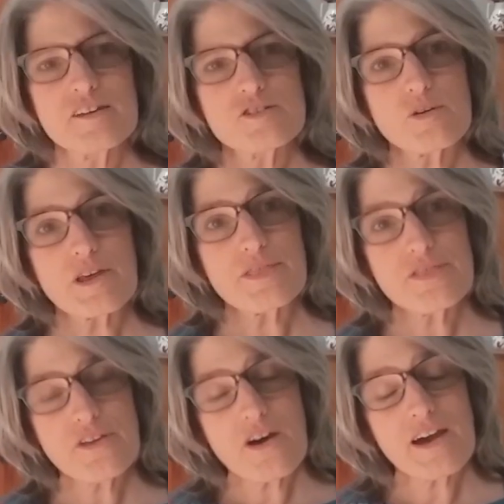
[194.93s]
So I
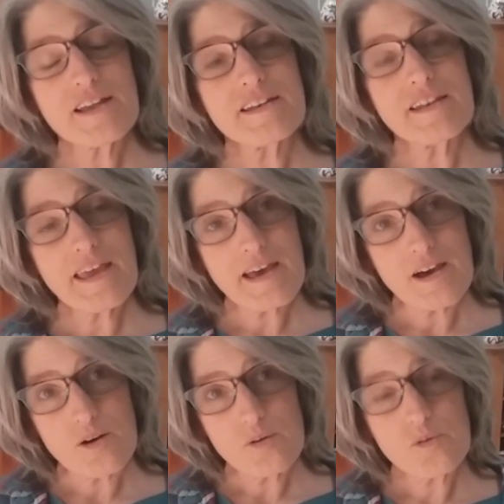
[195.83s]
thought
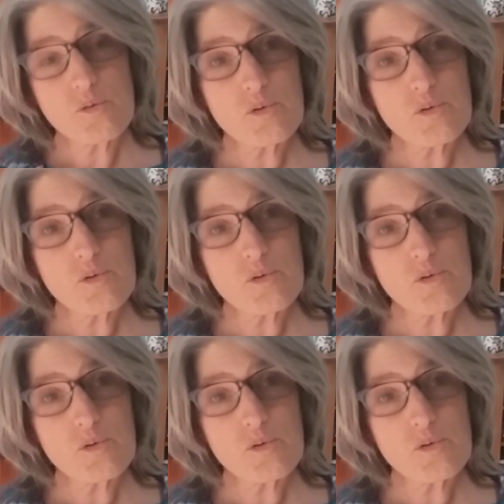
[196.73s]
now